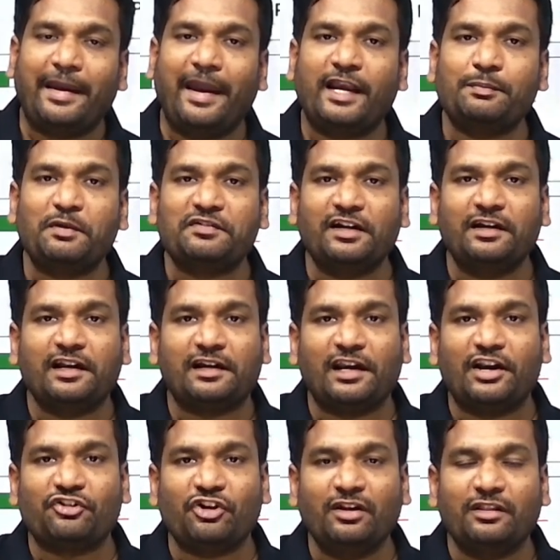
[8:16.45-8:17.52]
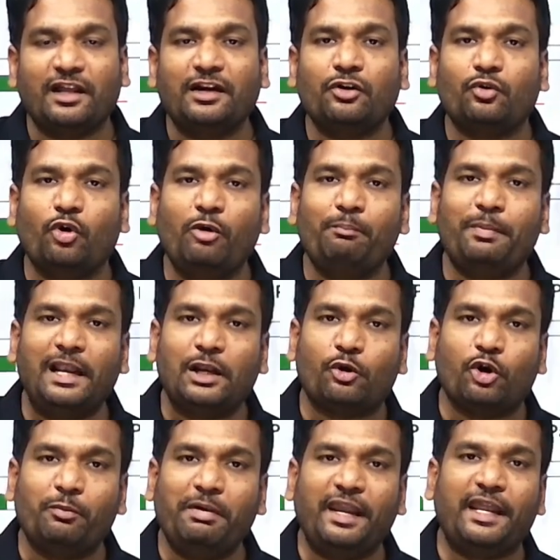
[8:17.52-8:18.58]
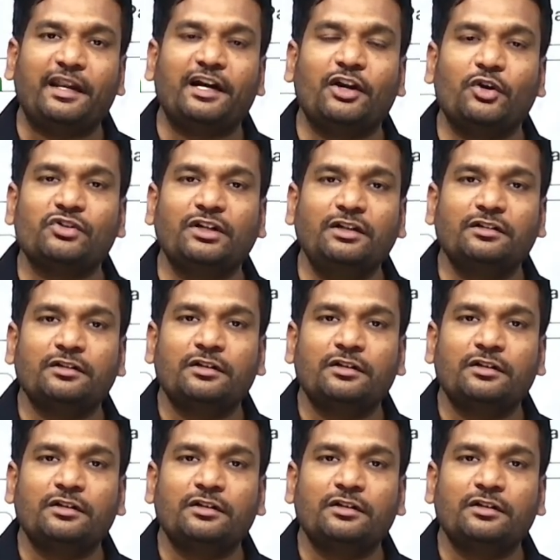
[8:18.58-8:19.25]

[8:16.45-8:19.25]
that no bill could be introduced